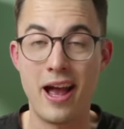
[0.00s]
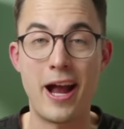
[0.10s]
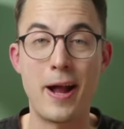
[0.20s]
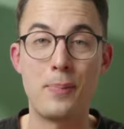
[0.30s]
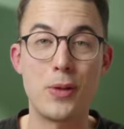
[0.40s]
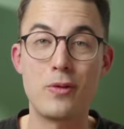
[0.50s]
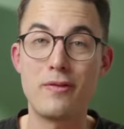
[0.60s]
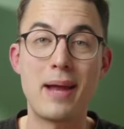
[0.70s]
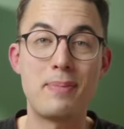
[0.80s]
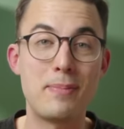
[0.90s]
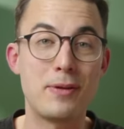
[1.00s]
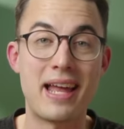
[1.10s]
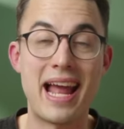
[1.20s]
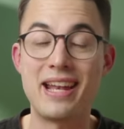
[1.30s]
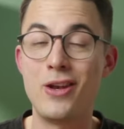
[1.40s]
Um, we've had people
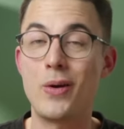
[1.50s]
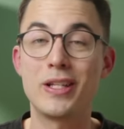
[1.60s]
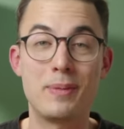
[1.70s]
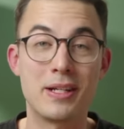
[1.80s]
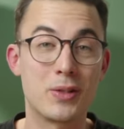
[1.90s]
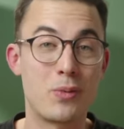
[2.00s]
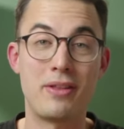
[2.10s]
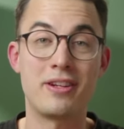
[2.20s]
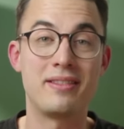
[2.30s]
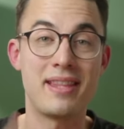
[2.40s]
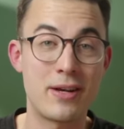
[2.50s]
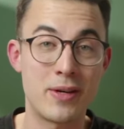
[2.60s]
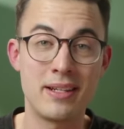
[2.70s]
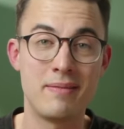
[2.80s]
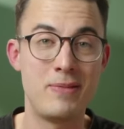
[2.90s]
that had no experience whether in
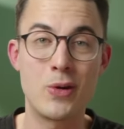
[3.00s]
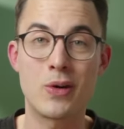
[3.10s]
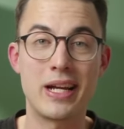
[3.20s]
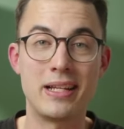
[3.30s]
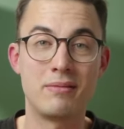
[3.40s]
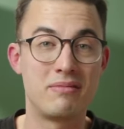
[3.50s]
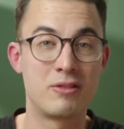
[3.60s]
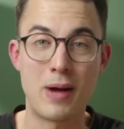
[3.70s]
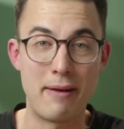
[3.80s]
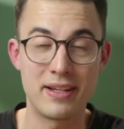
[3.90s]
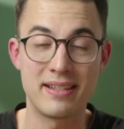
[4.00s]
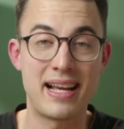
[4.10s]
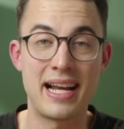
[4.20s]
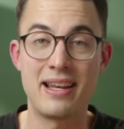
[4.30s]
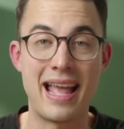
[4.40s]
lettering nor in graphic
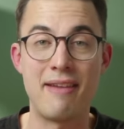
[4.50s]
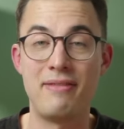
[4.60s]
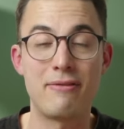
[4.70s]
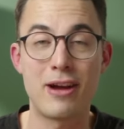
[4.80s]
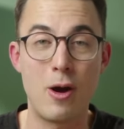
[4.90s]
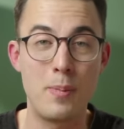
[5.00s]
design have never